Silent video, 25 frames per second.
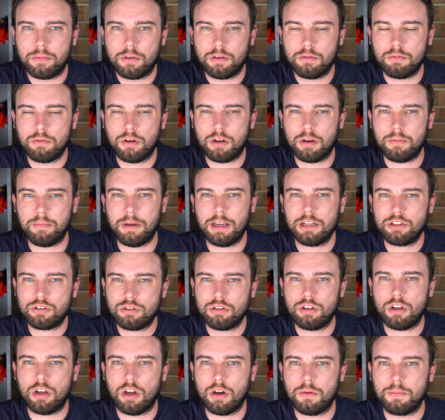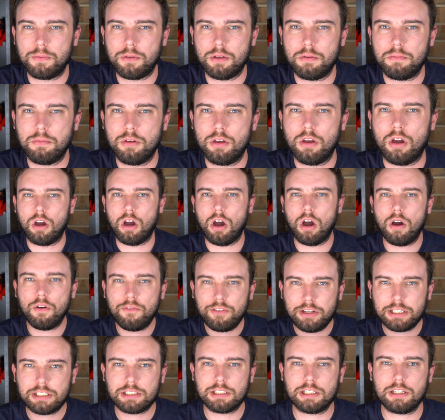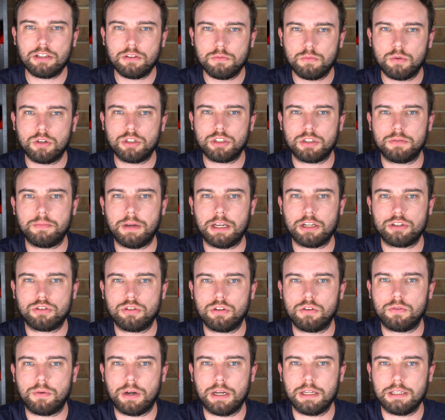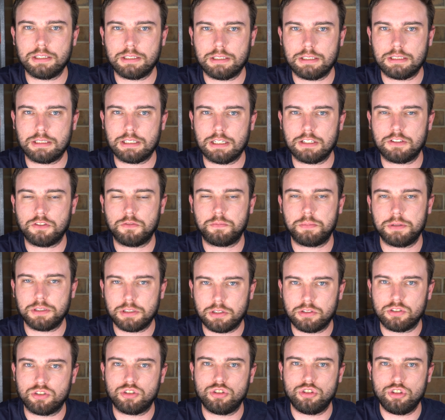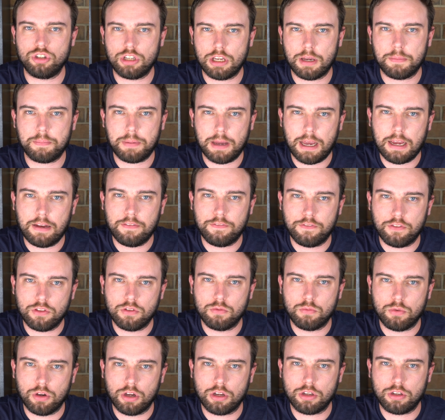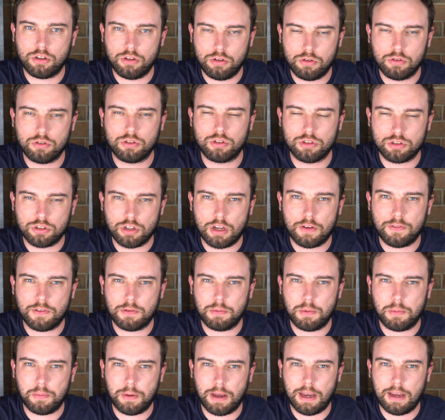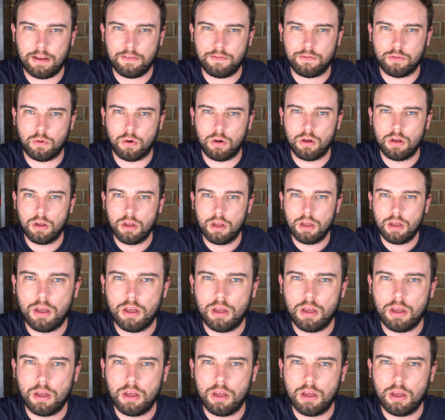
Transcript: You want to make sure you help them. Obviously, you want to make sure you're running a successful business and you get paid for the work you deserve to be paid for.